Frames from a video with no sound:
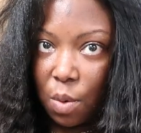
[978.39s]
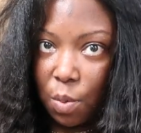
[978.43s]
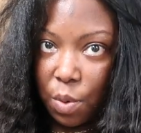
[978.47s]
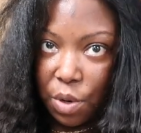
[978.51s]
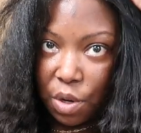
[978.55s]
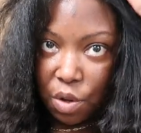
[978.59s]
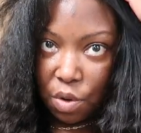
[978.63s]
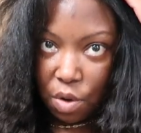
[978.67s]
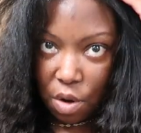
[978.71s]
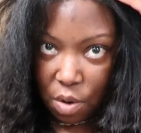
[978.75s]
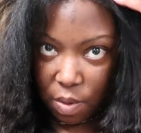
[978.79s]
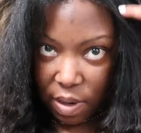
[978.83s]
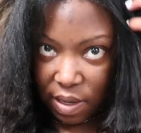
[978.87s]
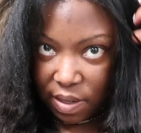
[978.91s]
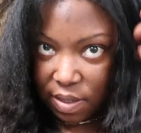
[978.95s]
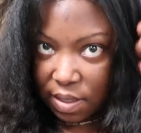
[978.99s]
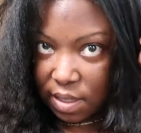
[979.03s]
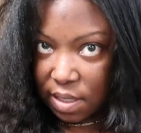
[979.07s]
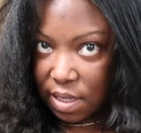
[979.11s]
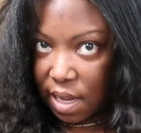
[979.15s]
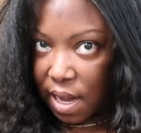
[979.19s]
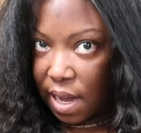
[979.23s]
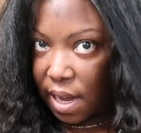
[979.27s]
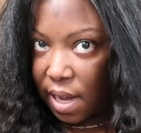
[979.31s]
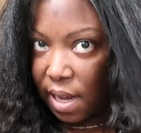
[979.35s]
when you go
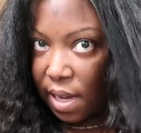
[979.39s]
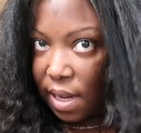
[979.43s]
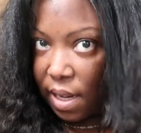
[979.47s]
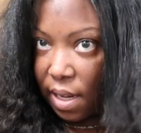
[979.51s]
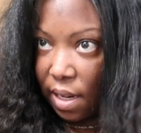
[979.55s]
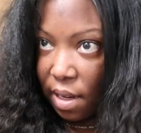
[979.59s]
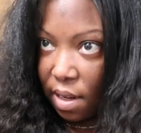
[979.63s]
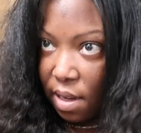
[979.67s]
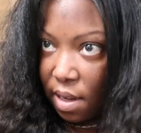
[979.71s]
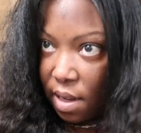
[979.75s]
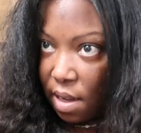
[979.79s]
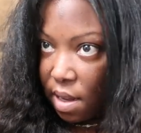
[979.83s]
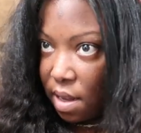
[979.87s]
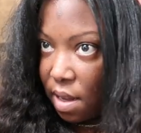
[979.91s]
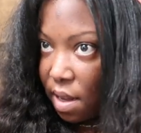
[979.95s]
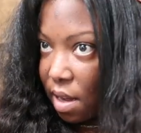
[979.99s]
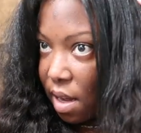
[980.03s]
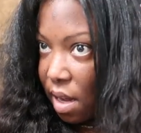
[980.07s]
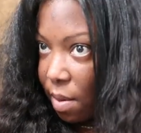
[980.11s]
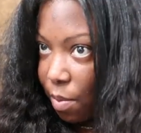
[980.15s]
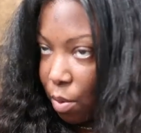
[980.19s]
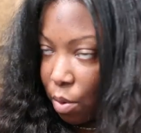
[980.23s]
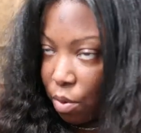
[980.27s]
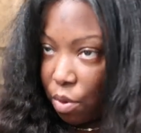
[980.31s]
outside um,